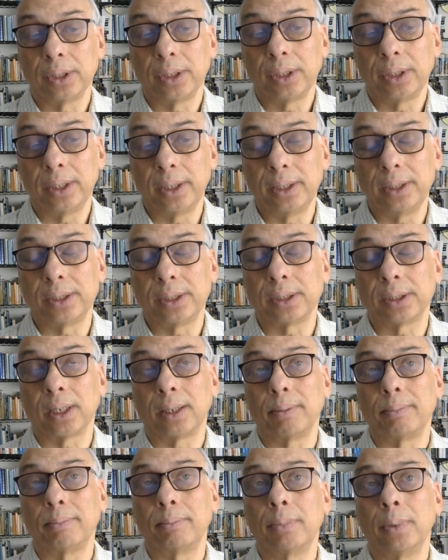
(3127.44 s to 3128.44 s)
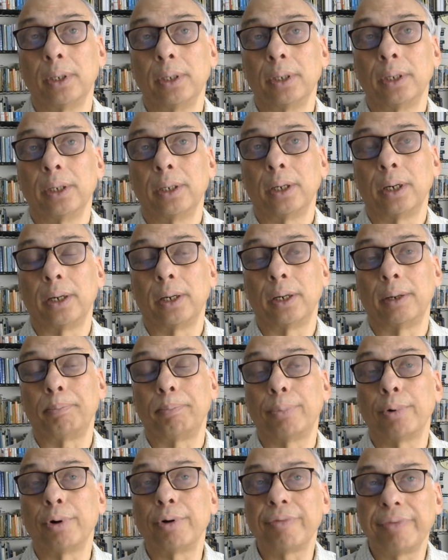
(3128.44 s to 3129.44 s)
in some uh,
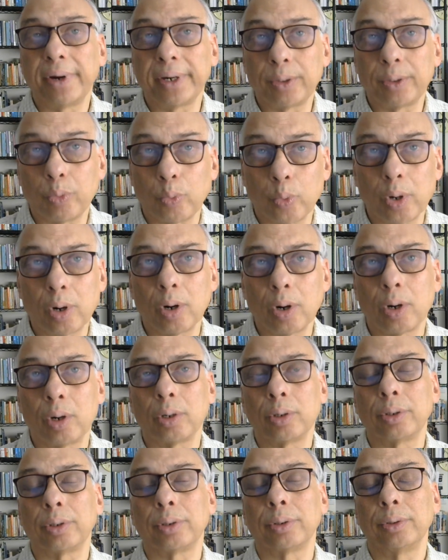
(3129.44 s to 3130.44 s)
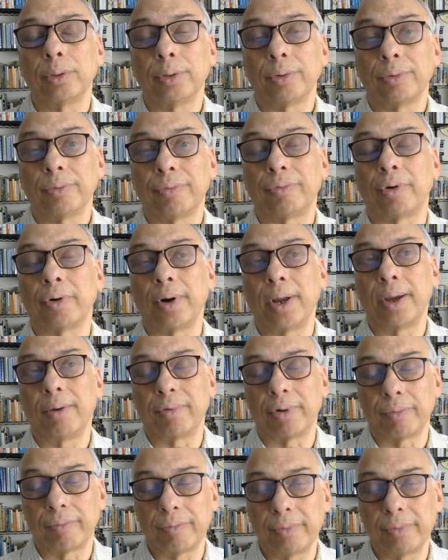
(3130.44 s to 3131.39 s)
perfect world forever.